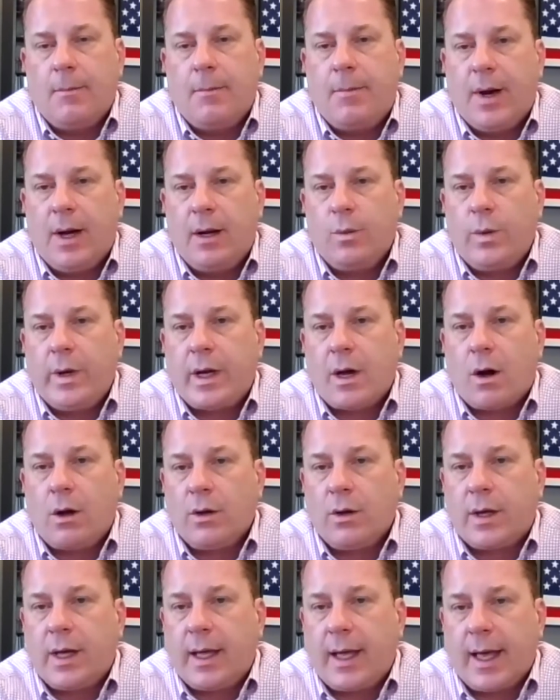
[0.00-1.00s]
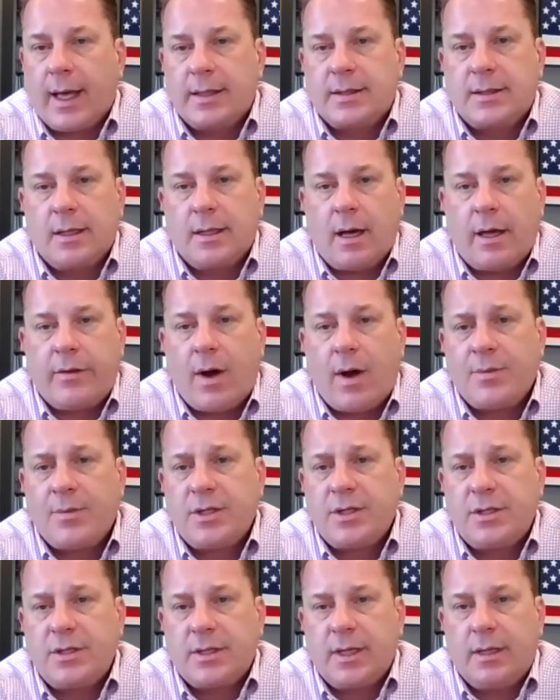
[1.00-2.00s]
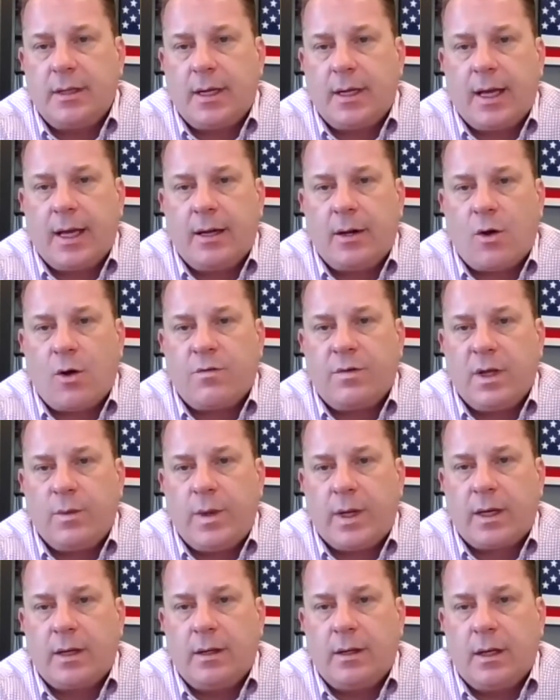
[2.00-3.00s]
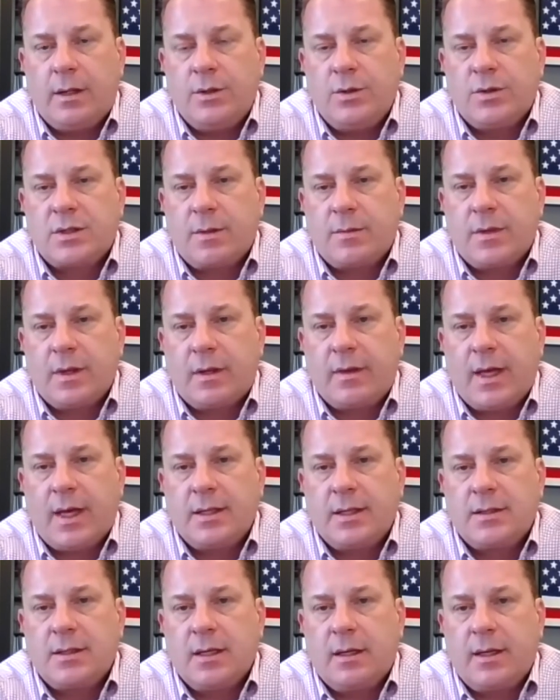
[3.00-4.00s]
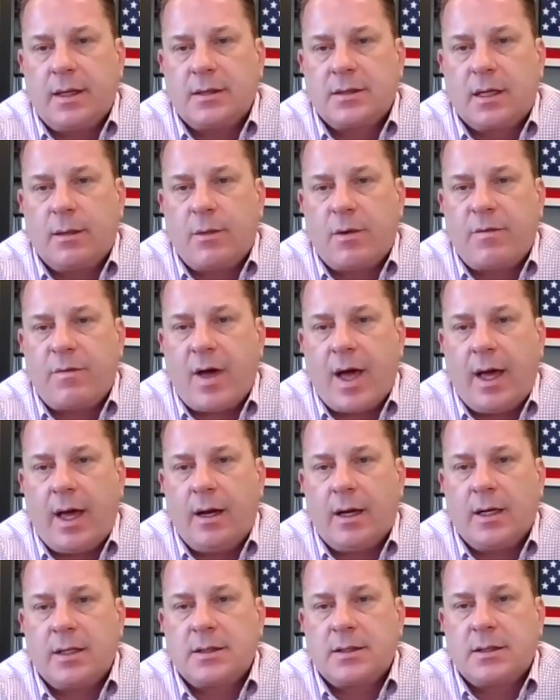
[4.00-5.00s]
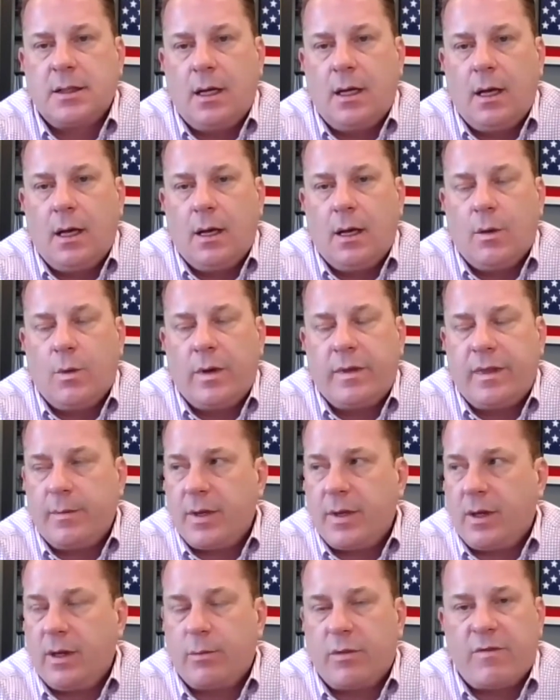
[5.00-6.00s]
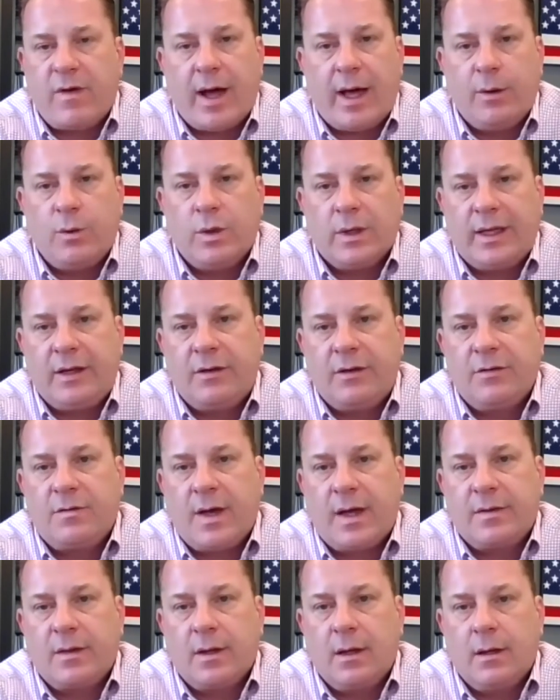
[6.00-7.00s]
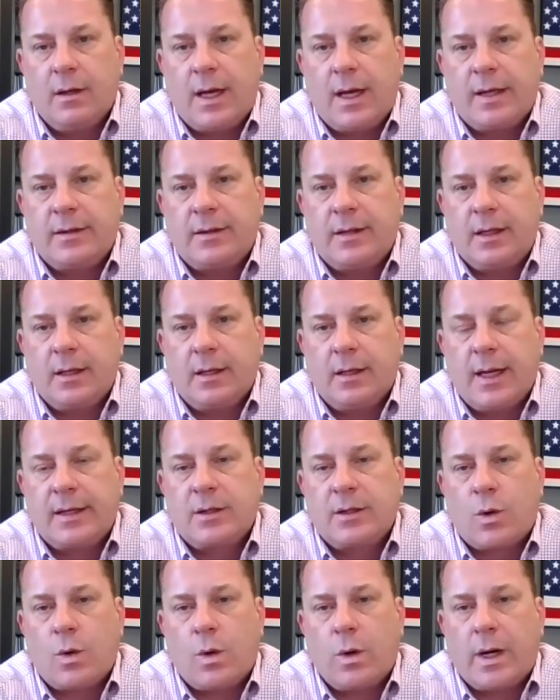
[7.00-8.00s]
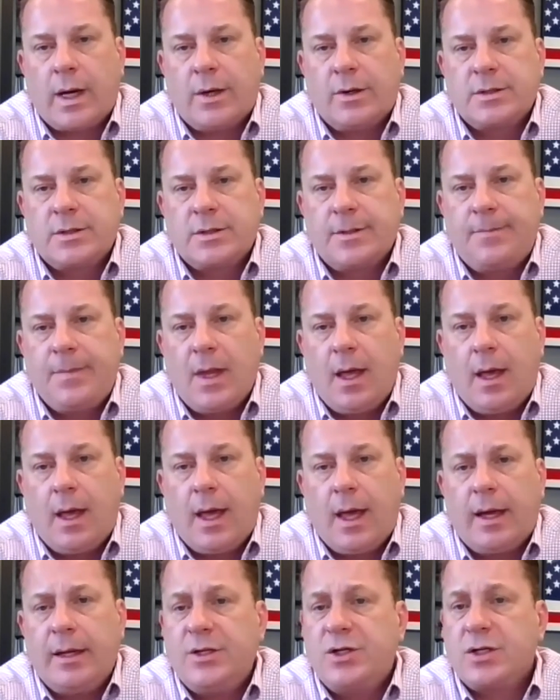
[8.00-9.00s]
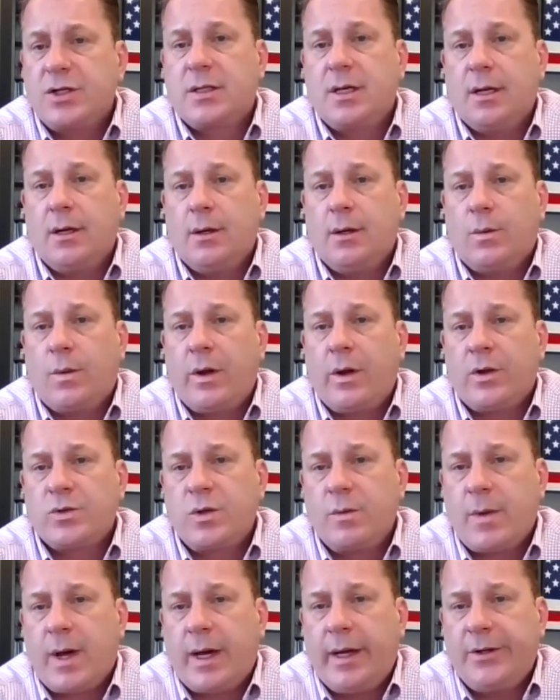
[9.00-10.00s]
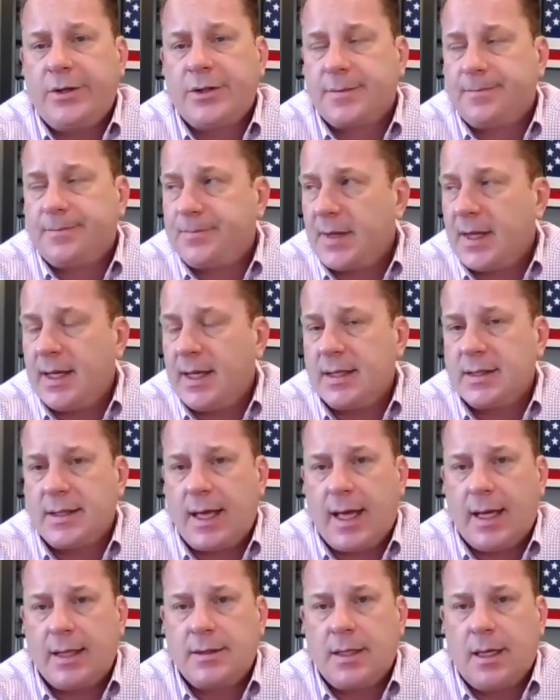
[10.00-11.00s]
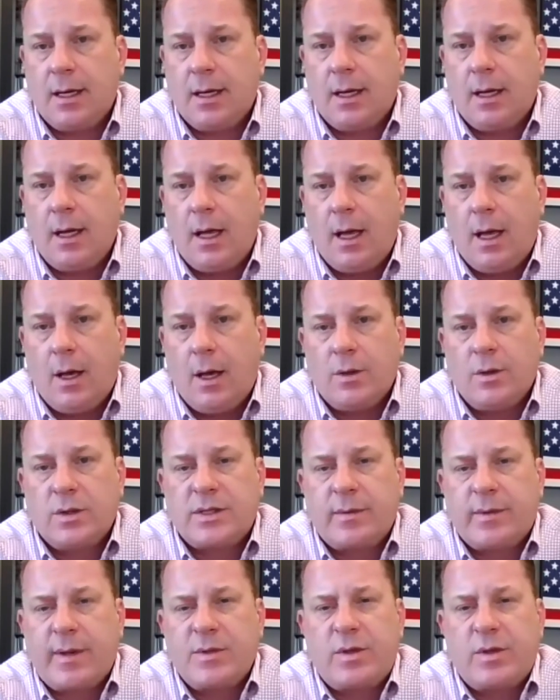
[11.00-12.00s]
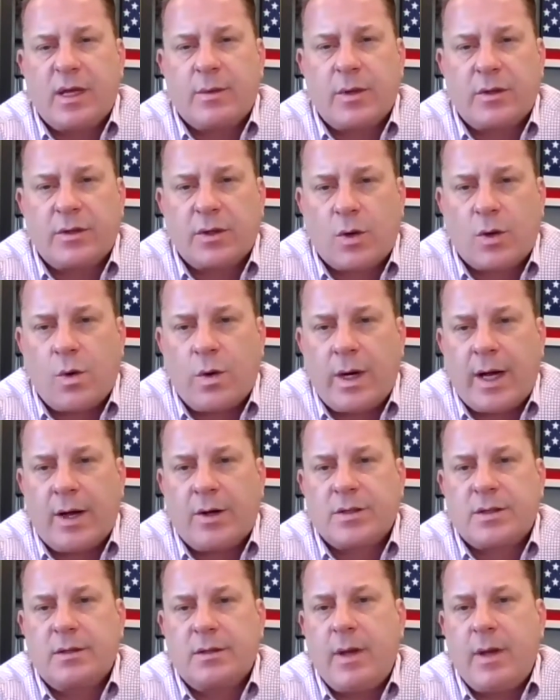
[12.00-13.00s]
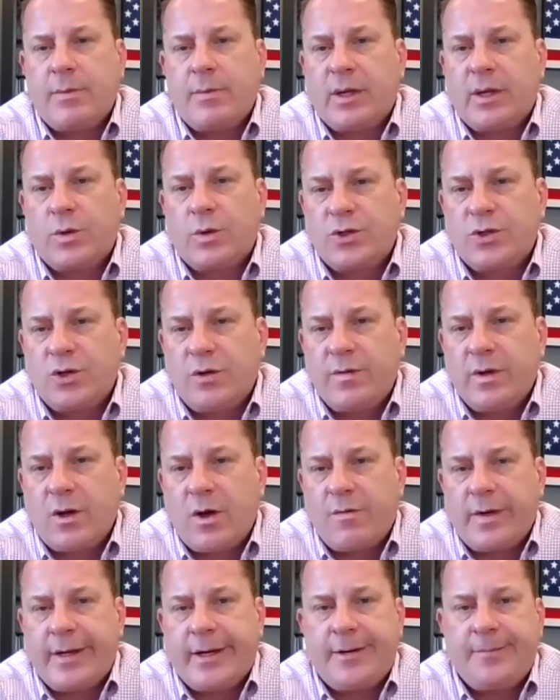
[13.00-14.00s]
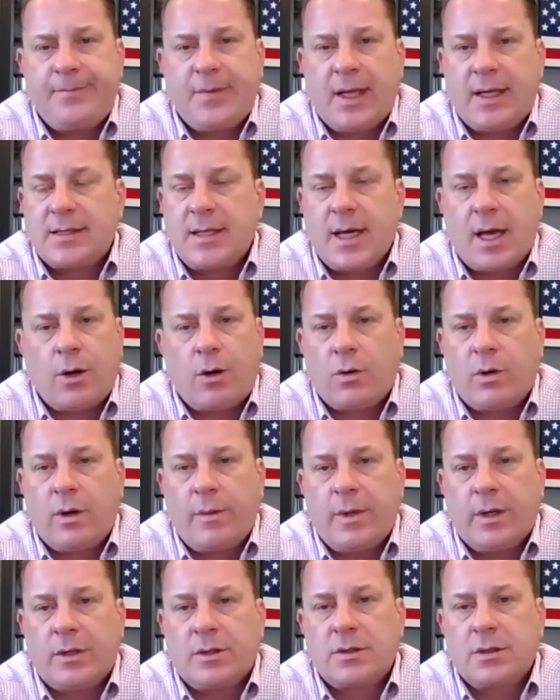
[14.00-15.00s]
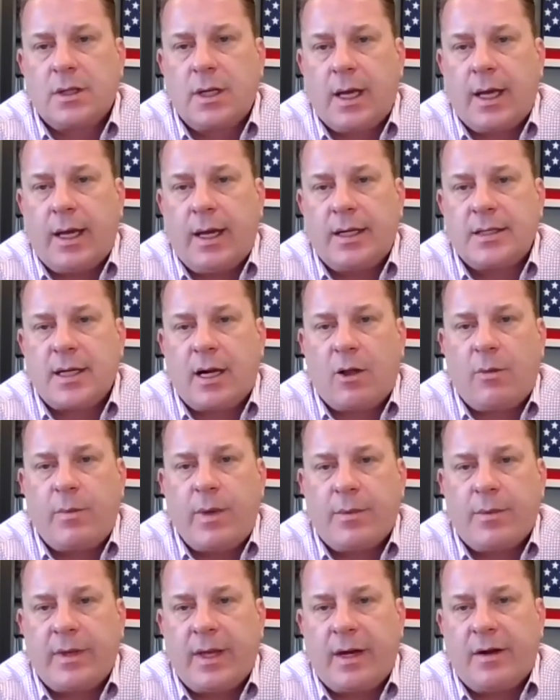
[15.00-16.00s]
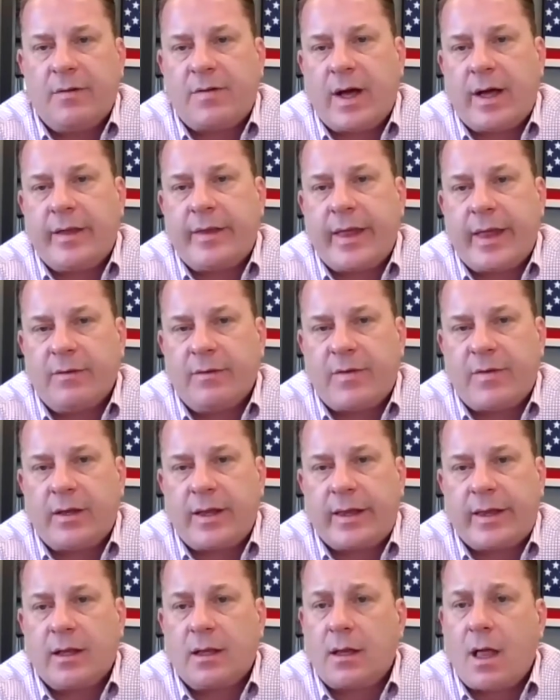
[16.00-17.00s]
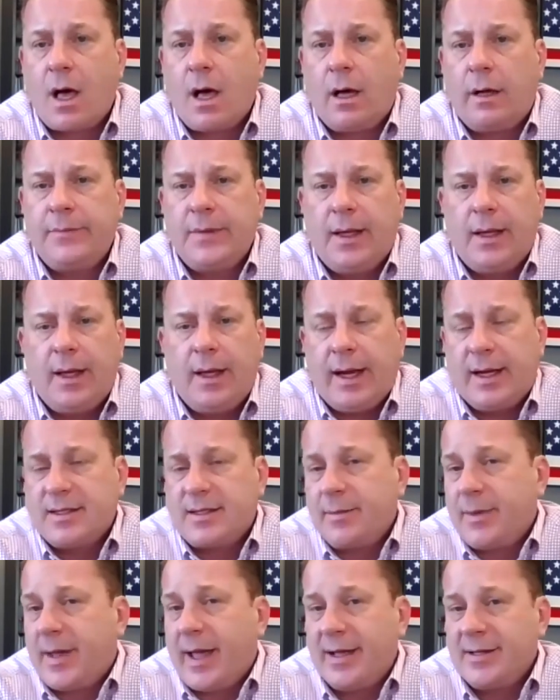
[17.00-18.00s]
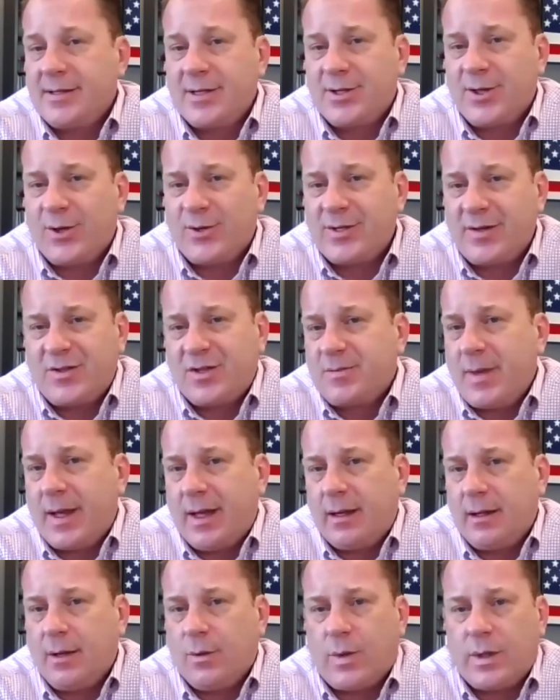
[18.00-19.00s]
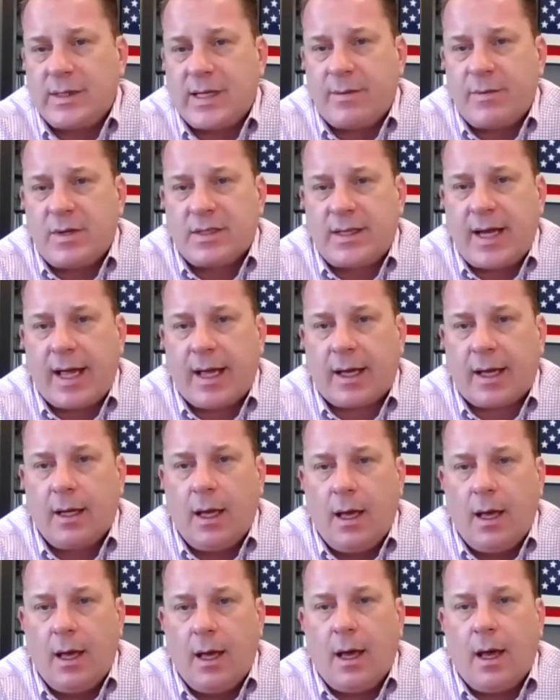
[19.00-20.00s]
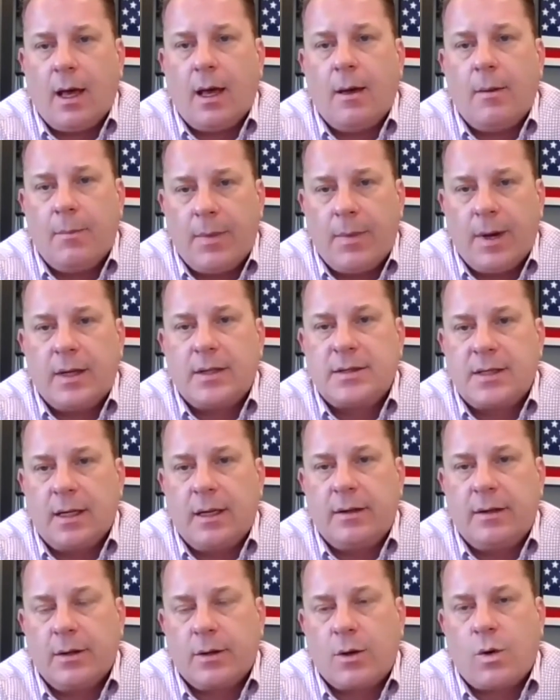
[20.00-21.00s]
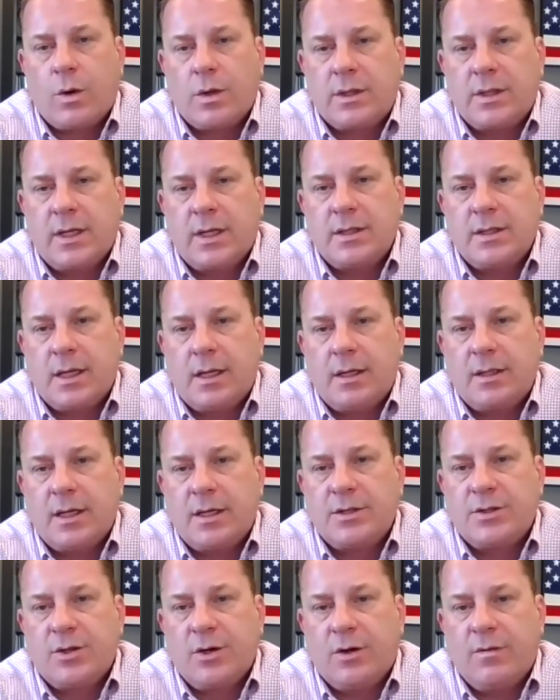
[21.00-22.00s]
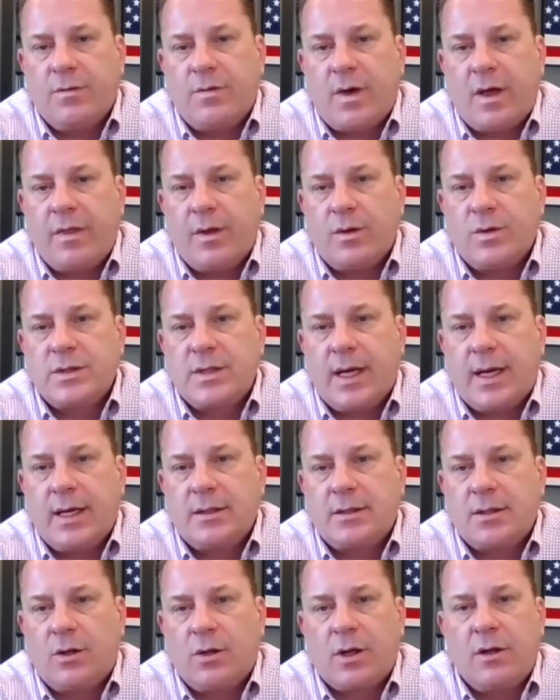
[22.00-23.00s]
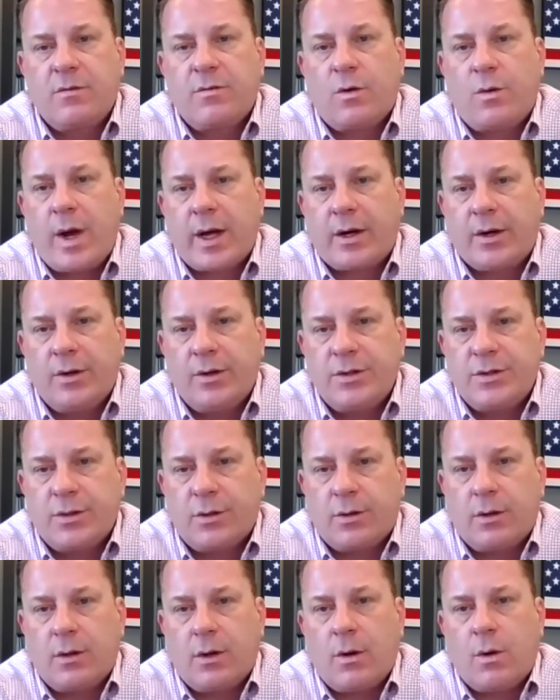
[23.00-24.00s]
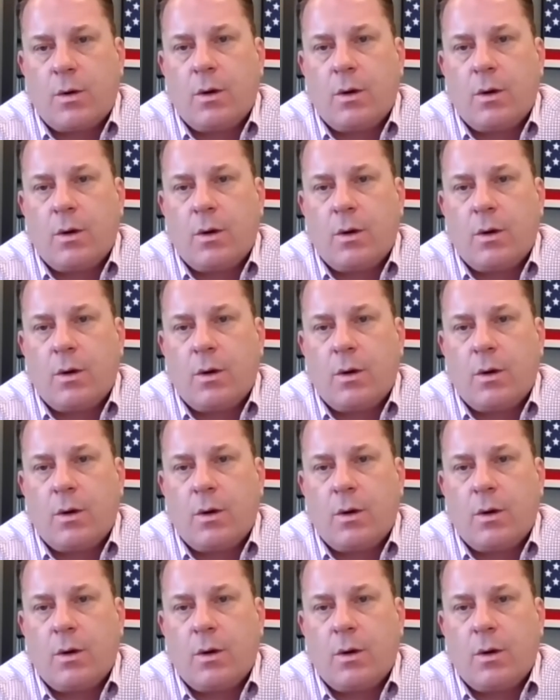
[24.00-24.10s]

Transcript: But we are looking at other options, and hopefully we can do something that's going to provide us with the ability to provide relief at the courthouse. And just one of those reminders is that sometimes you think about the courthouse and the people that we're serving over there. It's not all criminals, and it's not all people that have violated the law. And in some cases, those that just made a one-time mistake. But the court does serve those that are looking for records or